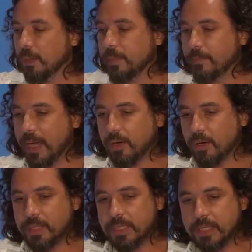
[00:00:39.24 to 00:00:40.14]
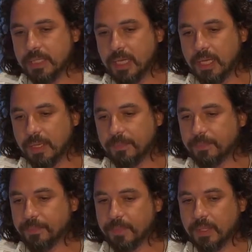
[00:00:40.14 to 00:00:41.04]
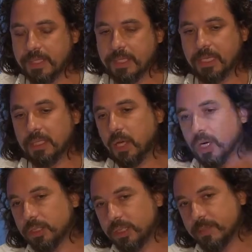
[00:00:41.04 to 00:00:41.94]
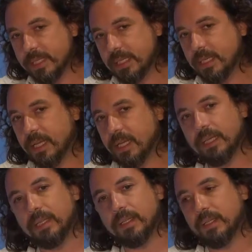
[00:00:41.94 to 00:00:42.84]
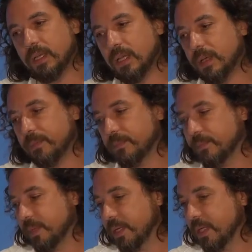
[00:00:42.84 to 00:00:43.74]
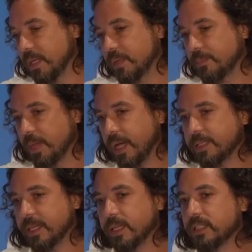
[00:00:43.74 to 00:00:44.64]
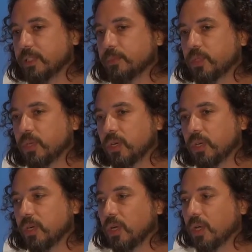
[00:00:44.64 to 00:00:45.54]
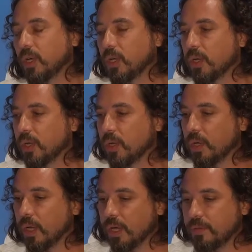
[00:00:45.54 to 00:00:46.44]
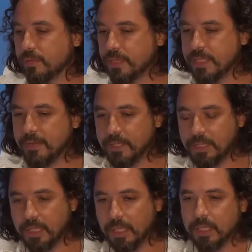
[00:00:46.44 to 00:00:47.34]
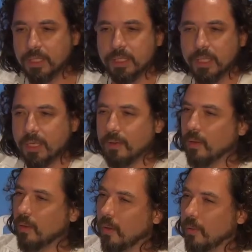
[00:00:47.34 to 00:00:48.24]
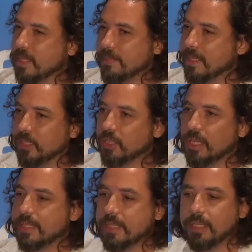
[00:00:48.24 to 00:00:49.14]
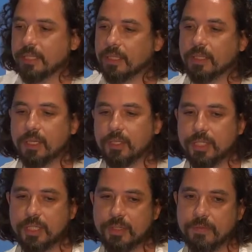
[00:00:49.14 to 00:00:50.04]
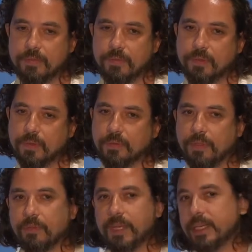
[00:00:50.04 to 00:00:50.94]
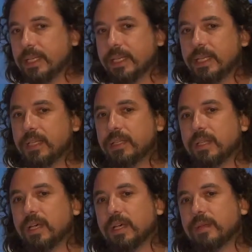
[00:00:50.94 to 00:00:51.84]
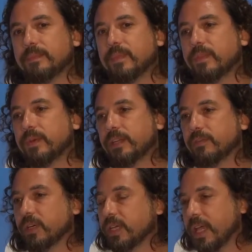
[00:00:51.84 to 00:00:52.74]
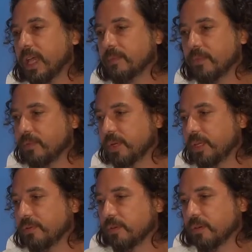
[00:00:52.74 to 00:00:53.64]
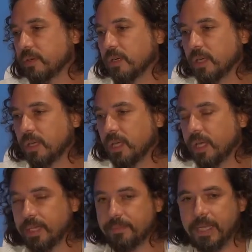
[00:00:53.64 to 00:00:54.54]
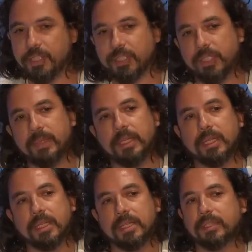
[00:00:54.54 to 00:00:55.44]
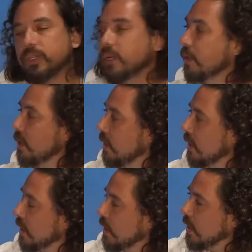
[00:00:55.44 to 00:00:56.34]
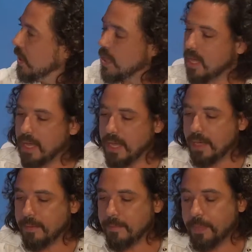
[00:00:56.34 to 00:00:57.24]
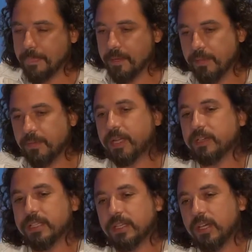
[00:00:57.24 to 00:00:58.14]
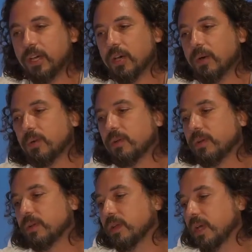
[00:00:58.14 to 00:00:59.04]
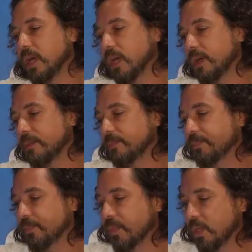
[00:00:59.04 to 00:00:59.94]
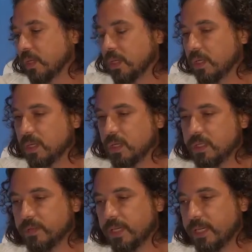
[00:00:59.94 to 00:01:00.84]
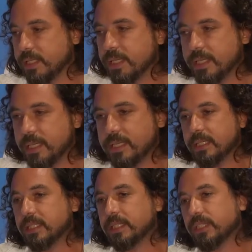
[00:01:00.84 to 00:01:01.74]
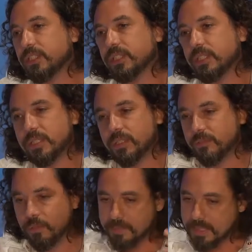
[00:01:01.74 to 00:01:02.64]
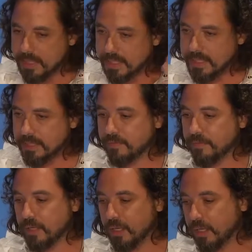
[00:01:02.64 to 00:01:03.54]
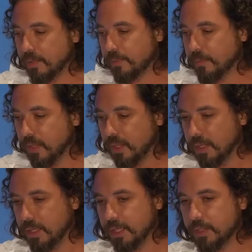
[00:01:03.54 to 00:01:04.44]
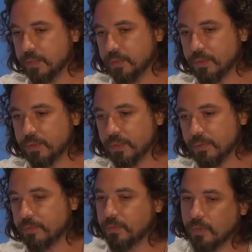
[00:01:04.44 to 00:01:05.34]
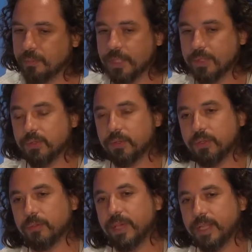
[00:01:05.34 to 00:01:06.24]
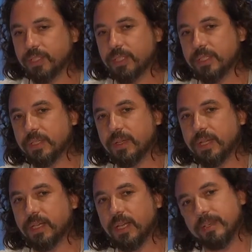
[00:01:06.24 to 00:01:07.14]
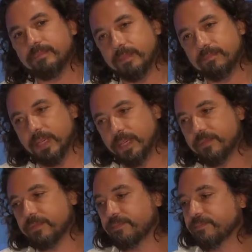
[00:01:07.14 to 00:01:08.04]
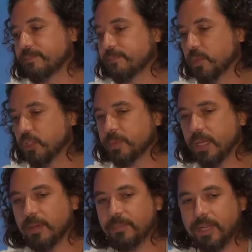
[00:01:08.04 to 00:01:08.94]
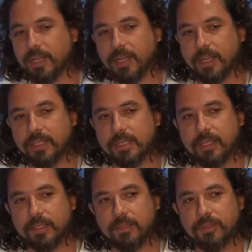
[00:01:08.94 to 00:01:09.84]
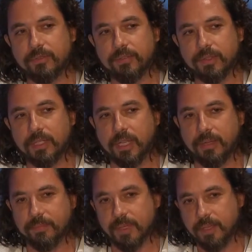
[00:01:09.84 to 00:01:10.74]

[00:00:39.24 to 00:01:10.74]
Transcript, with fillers: my background is um, I studied art in Bezalel and um, been a high-tech entrepreneur uh, for 17 years, uh, always specializing in technologies of 3D, 3D um, for game, 3D for animation, media, etc. Um, and three years ago, um, it's really, as they said, addiction. It's sort of obsessive um, need to sort of commit to your passion. So I, I, have merged my company and I decided to do full-time